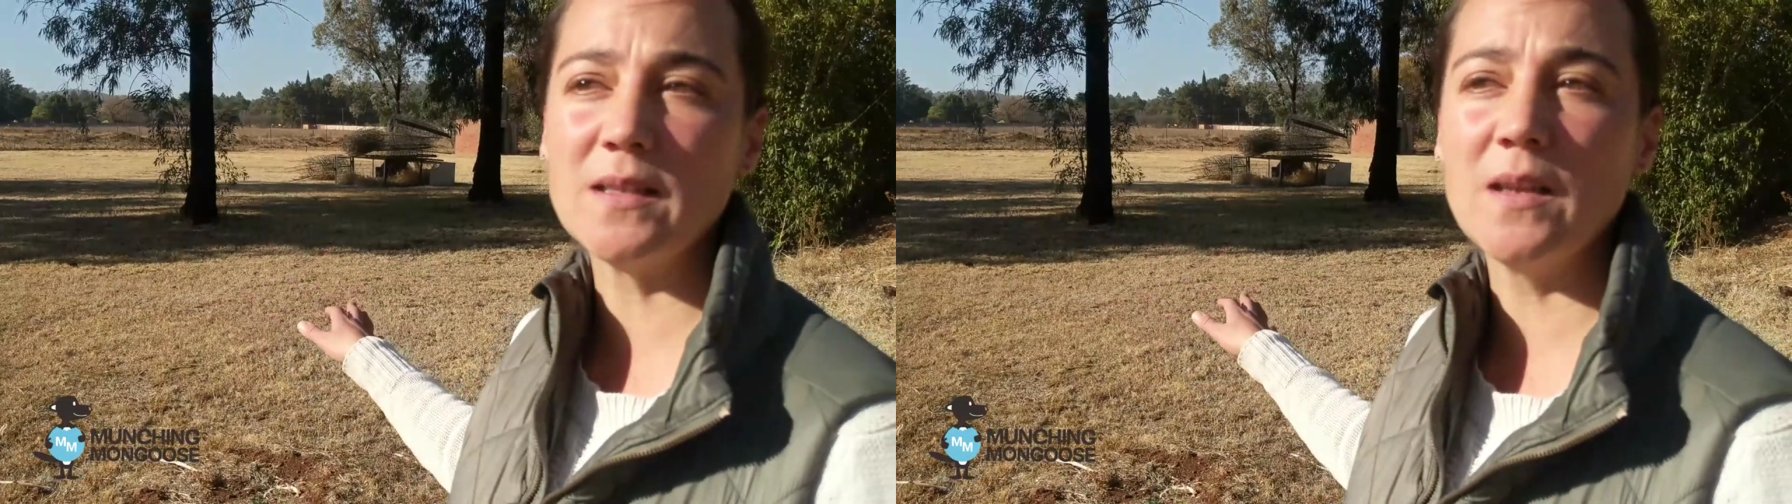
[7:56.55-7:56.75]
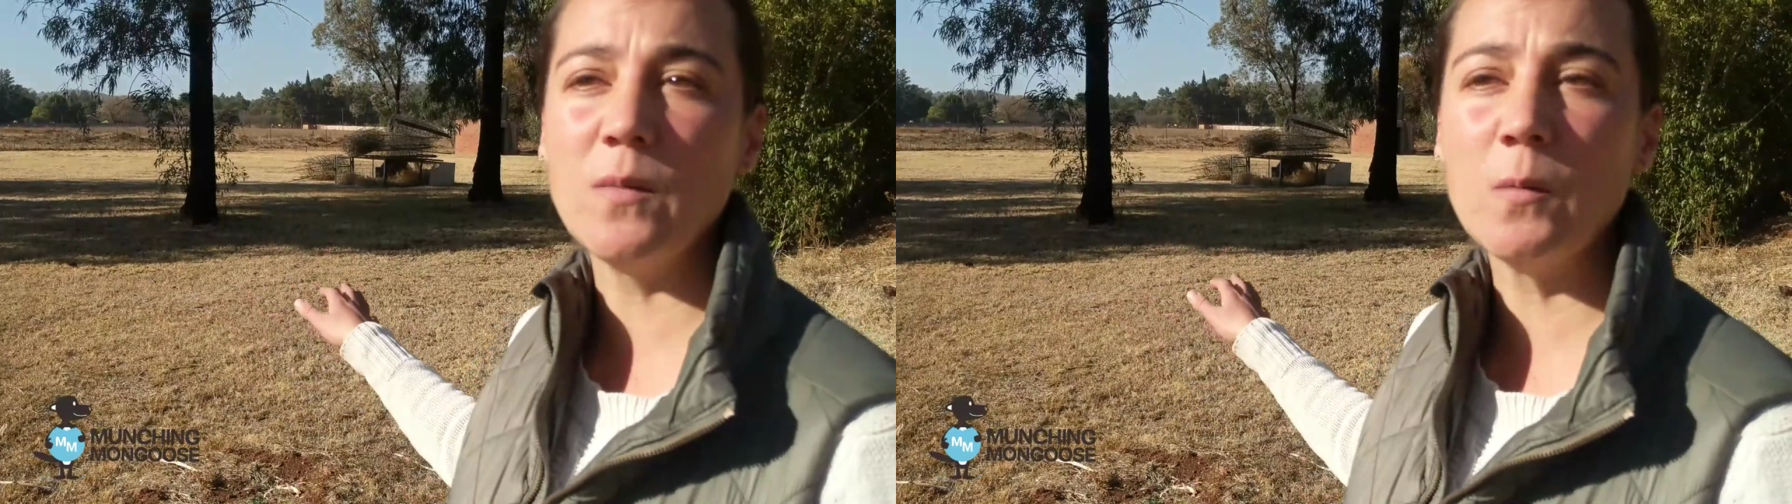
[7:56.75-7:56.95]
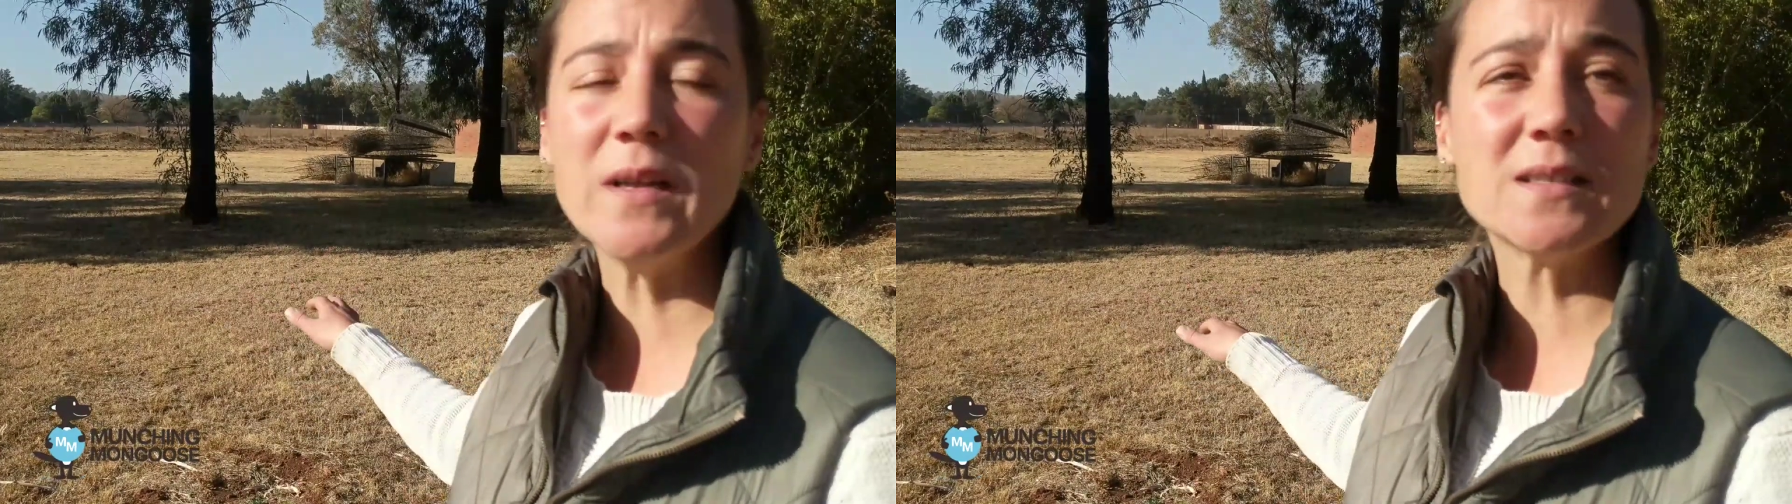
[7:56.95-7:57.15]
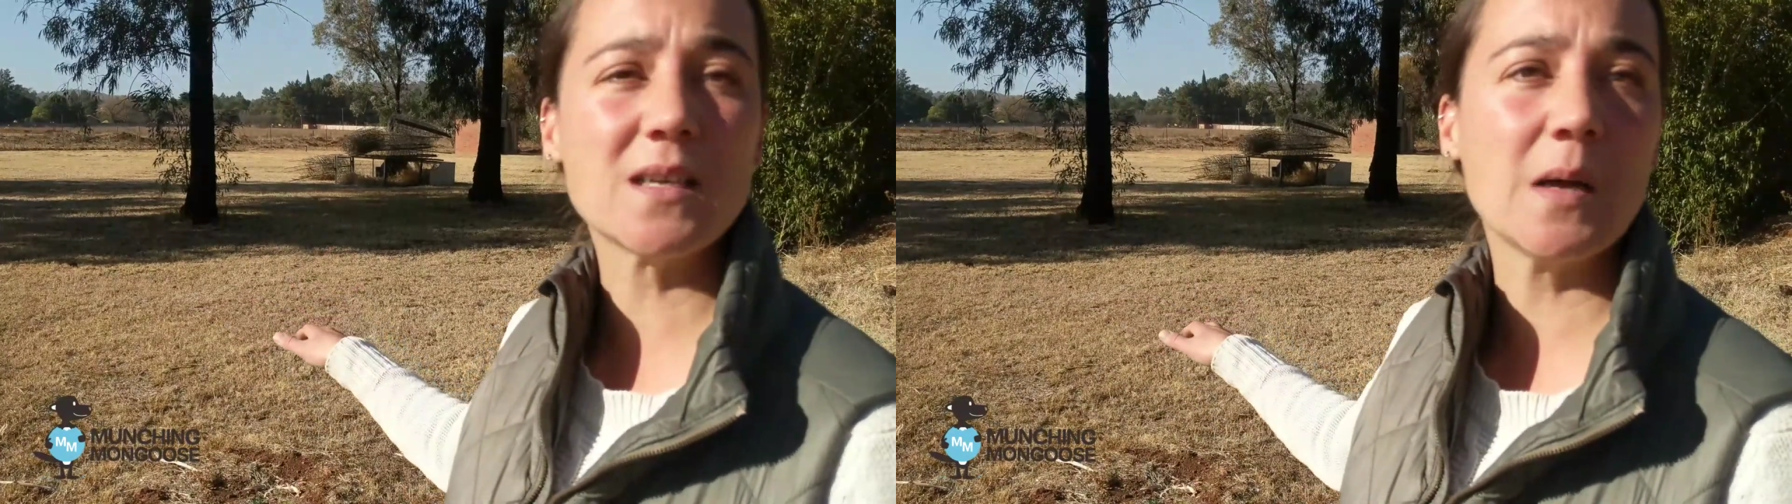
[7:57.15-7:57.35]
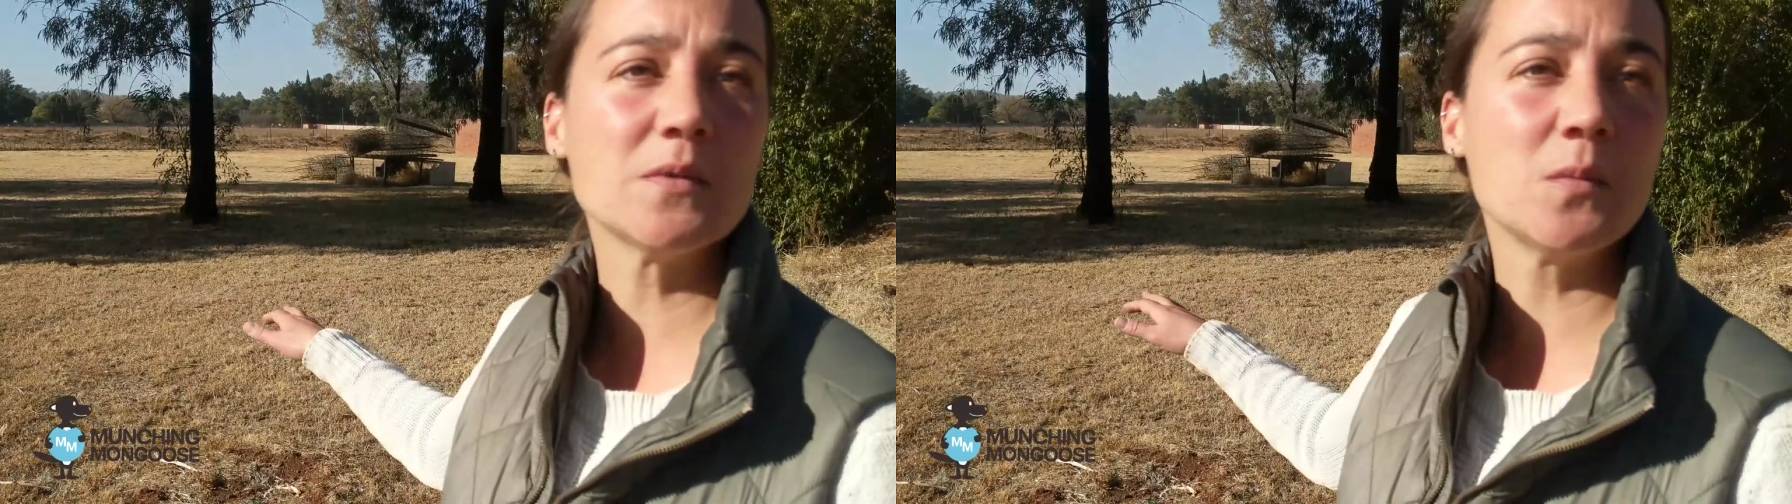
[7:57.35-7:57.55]
And then when winter
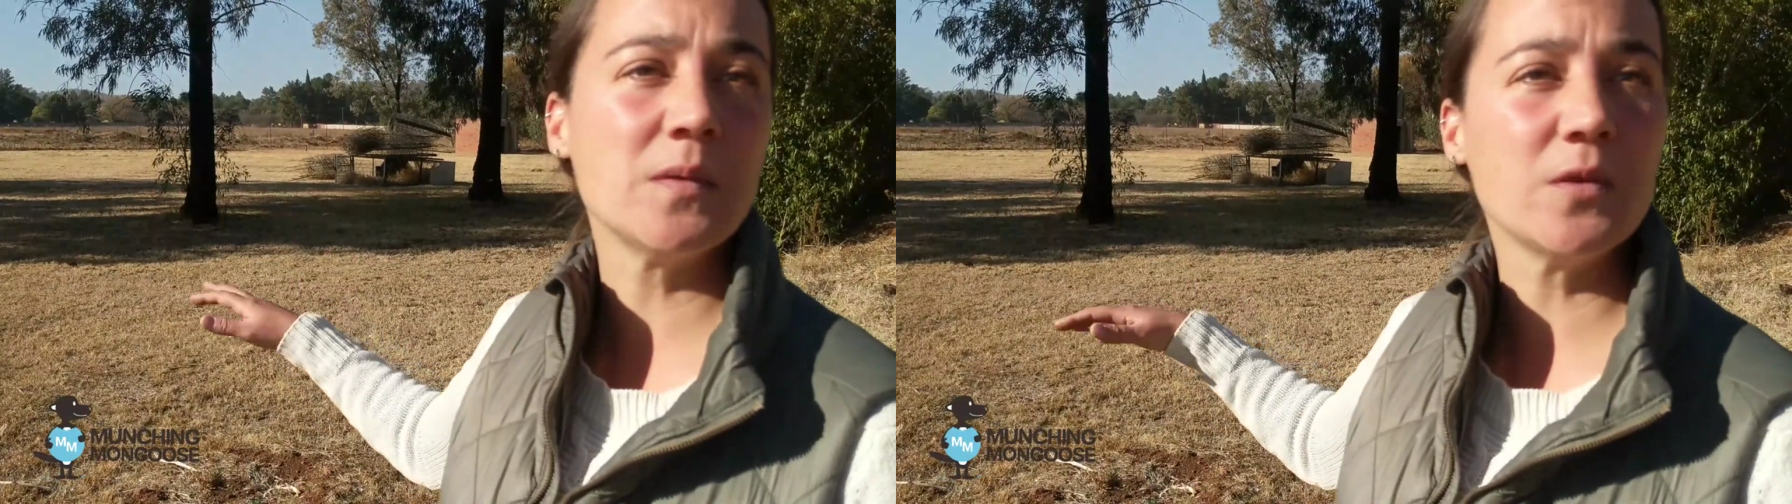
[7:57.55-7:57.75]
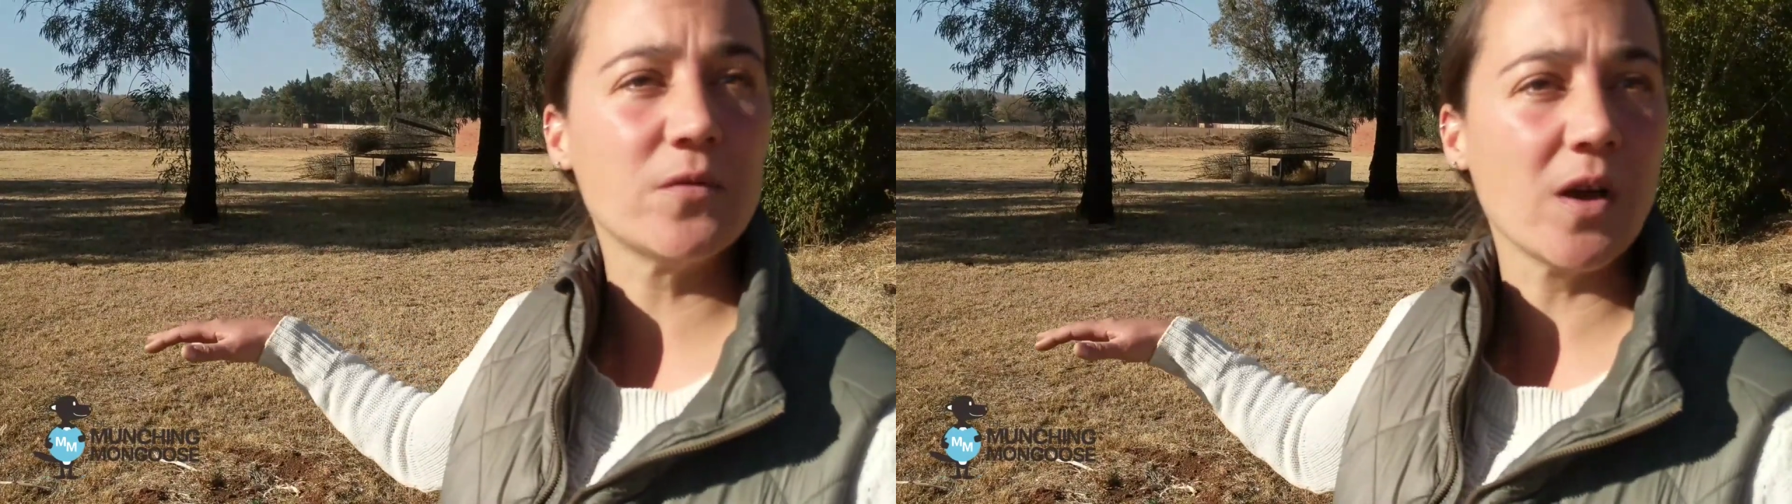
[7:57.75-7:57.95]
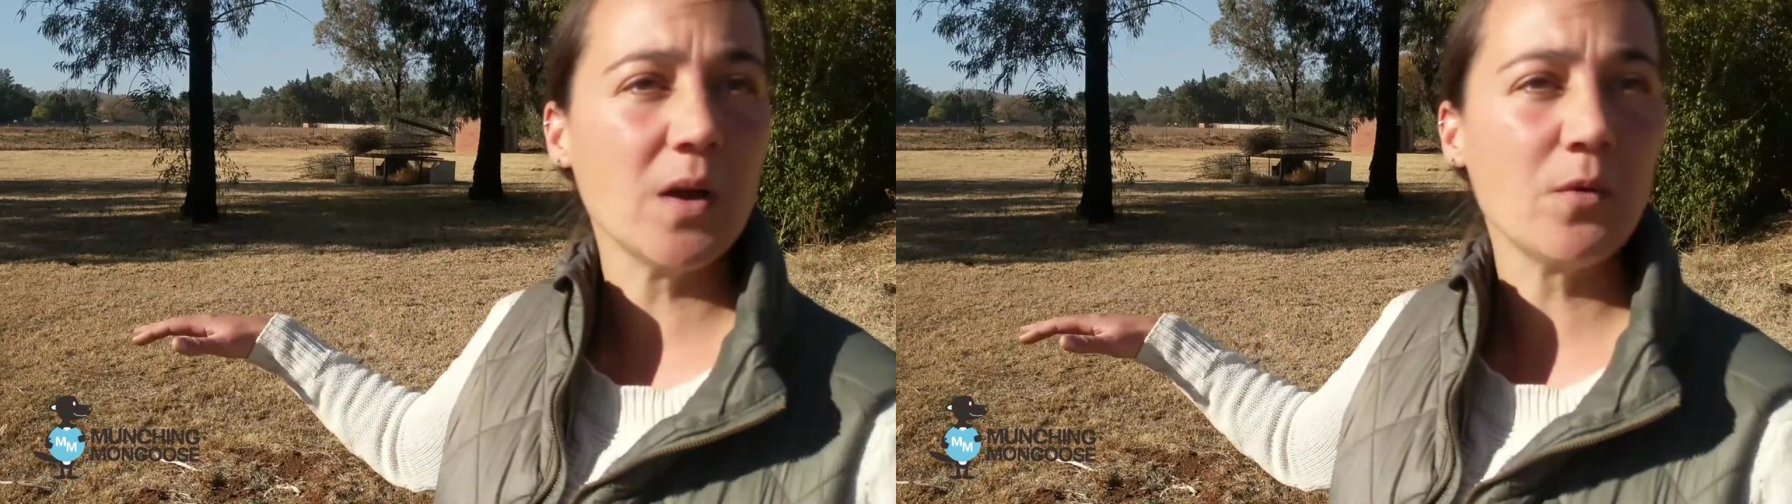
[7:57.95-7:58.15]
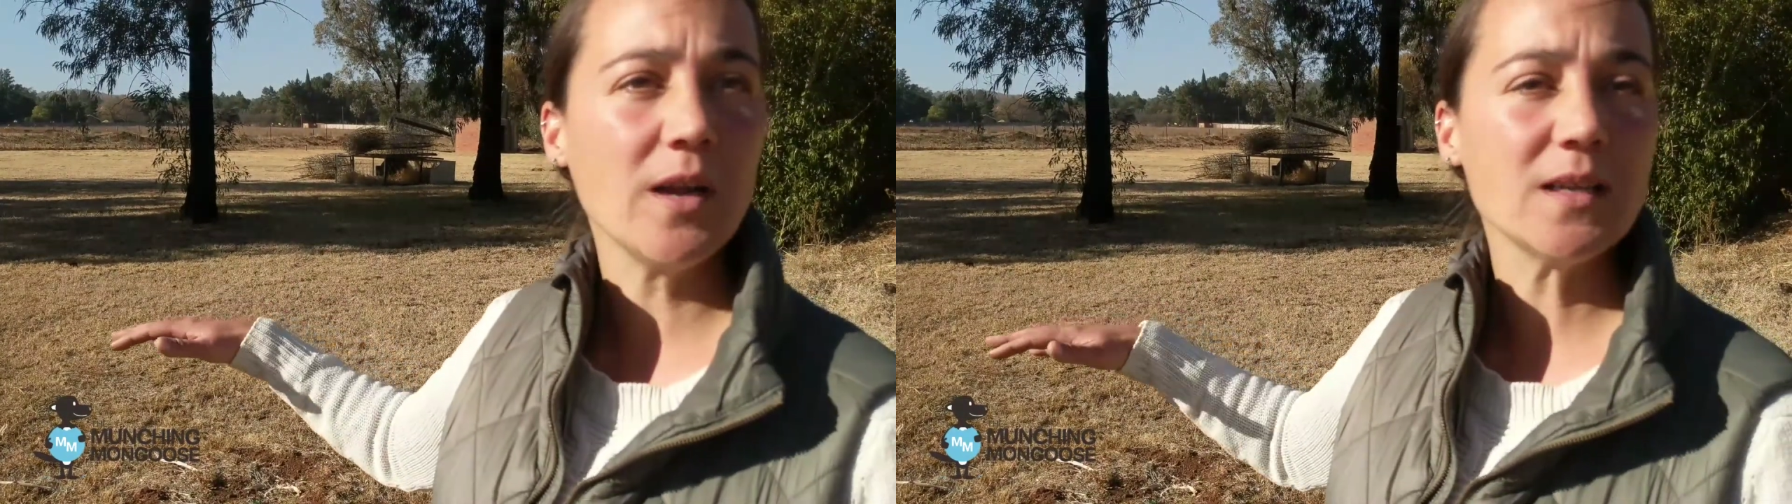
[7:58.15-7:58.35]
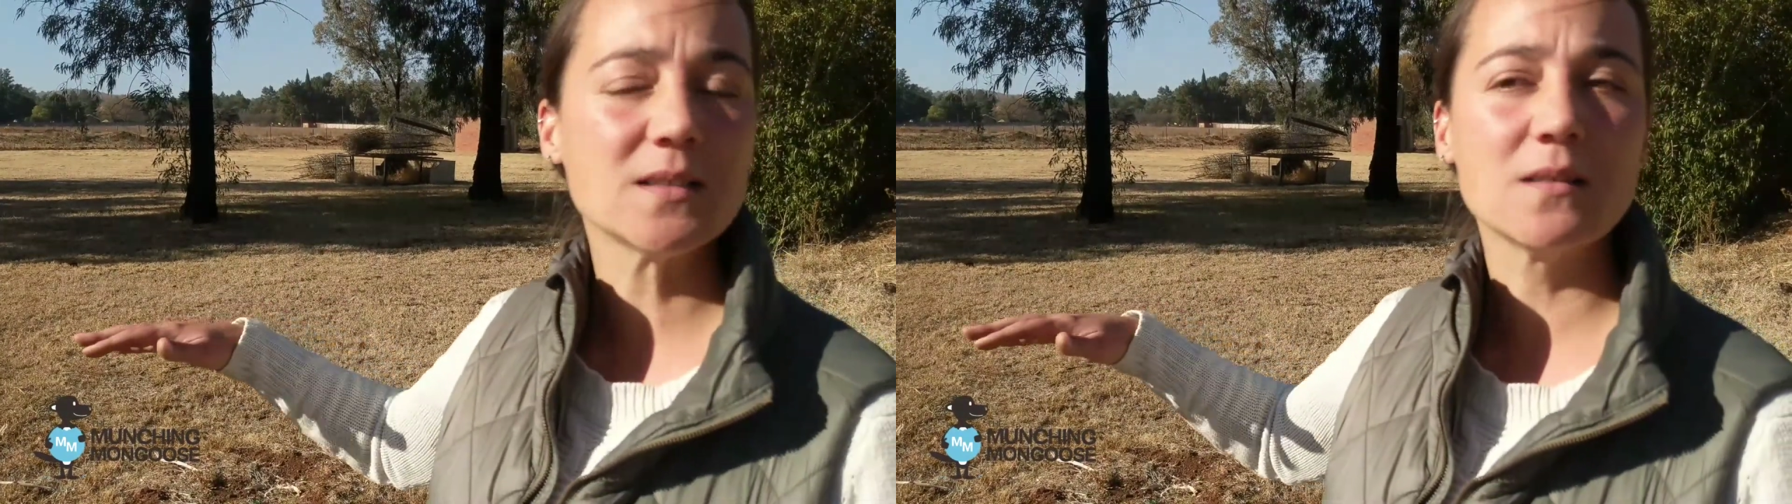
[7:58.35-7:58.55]
comes, when we do fire
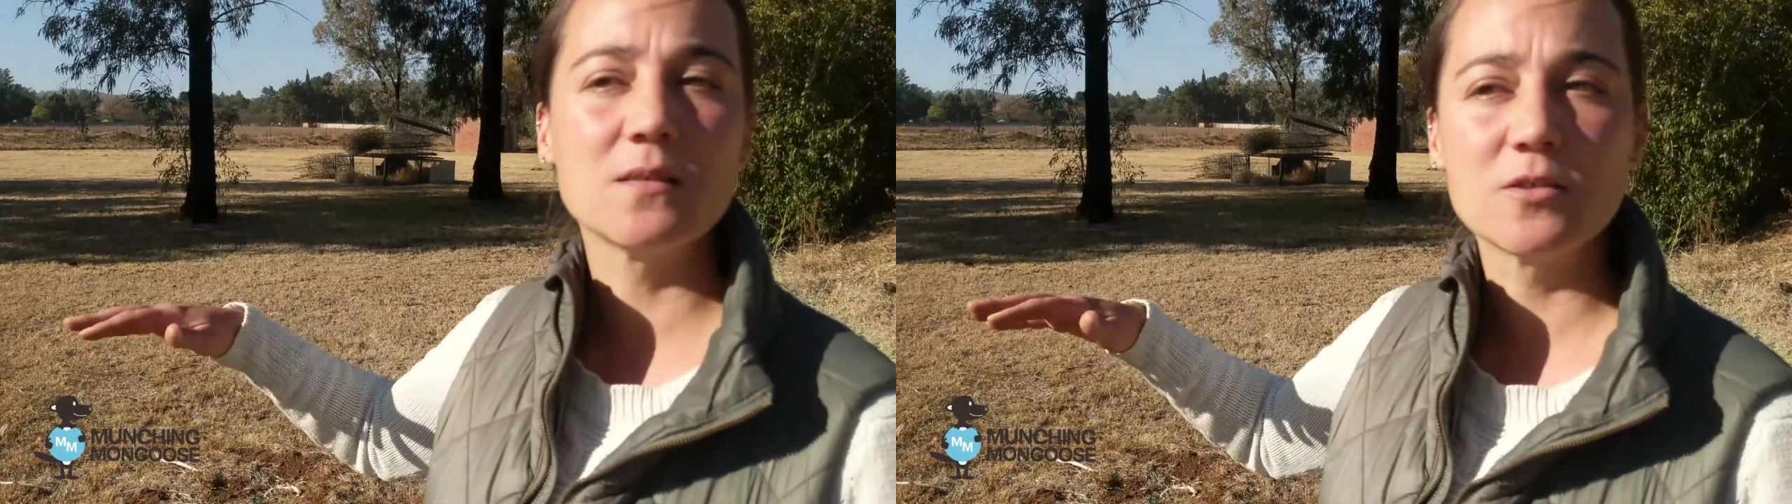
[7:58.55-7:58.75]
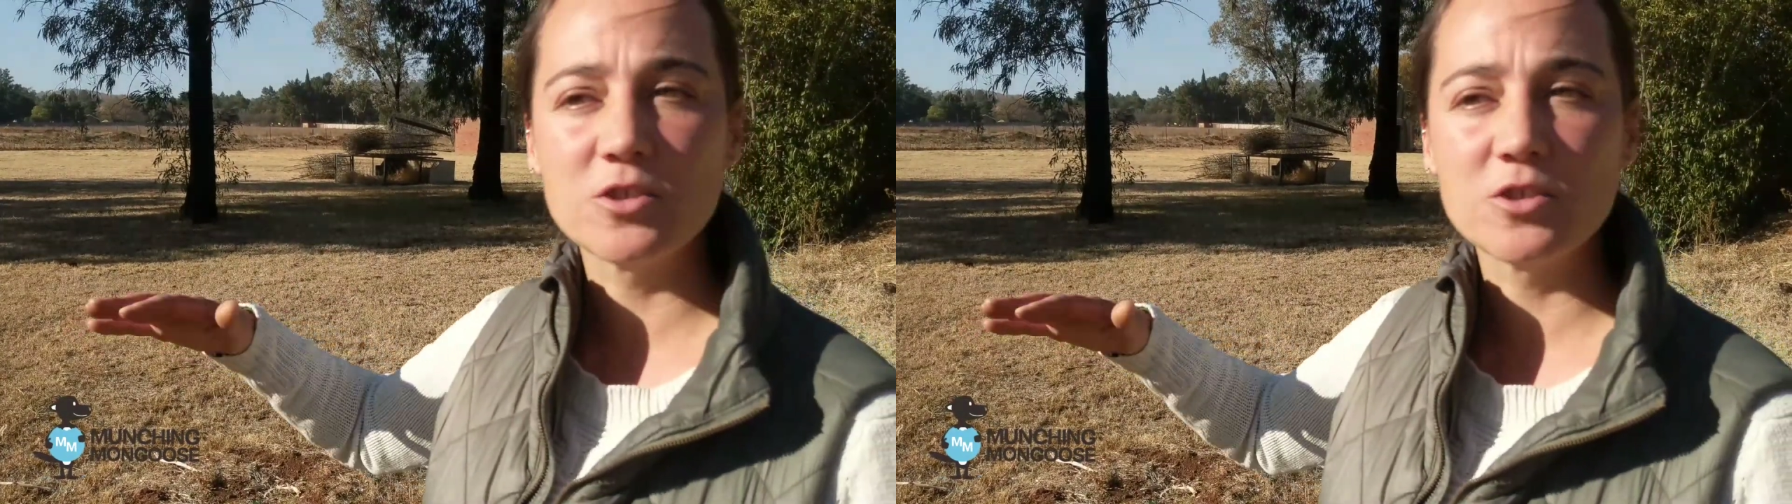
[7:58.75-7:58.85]
breaks and